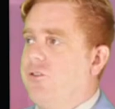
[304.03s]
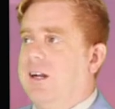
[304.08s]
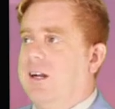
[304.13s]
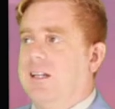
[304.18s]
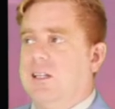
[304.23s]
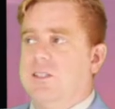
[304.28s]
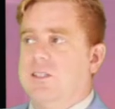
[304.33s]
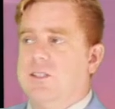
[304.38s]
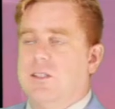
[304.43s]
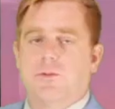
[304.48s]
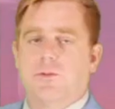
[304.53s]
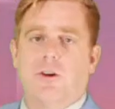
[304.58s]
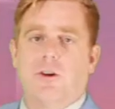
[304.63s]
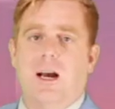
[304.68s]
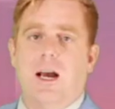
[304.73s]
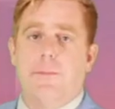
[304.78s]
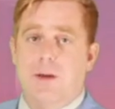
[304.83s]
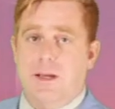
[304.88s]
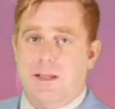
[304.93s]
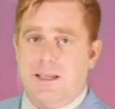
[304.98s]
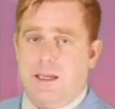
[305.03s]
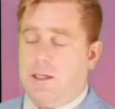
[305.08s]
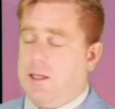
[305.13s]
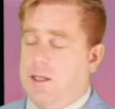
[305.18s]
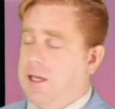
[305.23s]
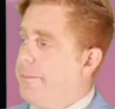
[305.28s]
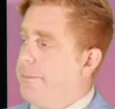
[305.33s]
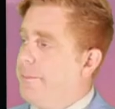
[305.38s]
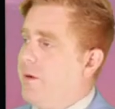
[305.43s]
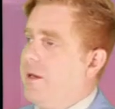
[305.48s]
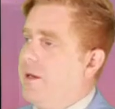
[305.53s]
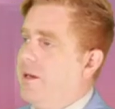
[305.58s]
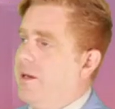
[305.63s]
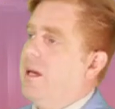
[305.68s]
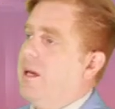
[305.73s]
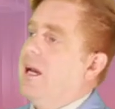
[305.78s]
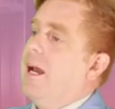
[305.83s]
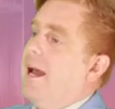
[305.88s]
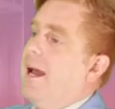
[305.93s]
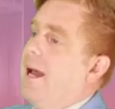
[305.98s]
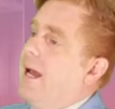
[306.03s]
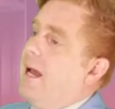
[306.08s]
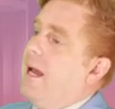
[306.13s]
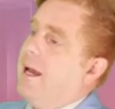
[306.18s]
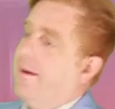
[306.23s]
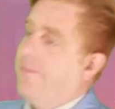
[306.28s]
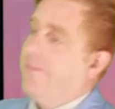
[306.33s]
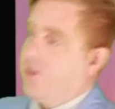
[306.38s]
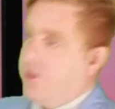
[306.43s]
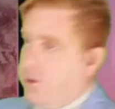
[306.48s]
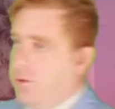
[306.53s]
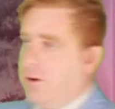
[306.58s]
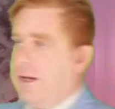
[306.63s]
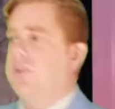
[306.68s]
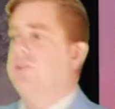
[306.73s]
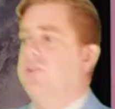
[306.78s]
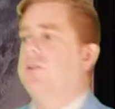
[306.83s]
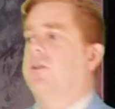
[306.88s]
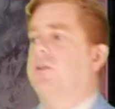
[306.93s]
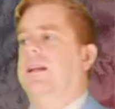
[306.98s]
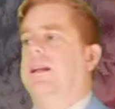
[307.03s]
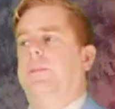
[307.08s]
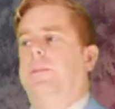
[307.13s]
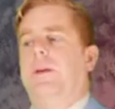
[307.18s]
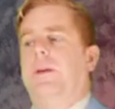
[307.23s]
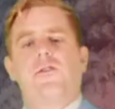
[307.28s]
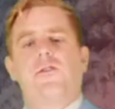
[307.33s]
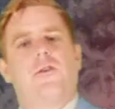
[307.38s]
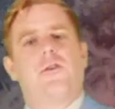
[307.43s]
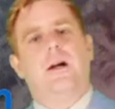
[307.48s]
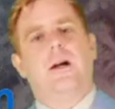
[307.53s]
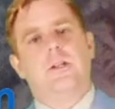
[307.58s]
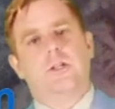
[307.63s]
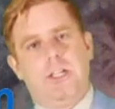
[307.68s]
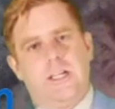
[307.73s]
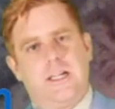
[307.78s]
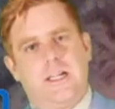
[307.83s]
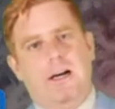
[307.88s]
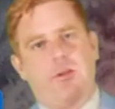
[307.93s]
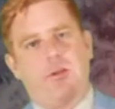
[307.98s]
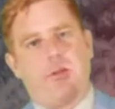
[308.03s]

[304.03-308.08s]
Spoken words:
least subscribe, hit that like button. If you do want to donate on Patreon, check out the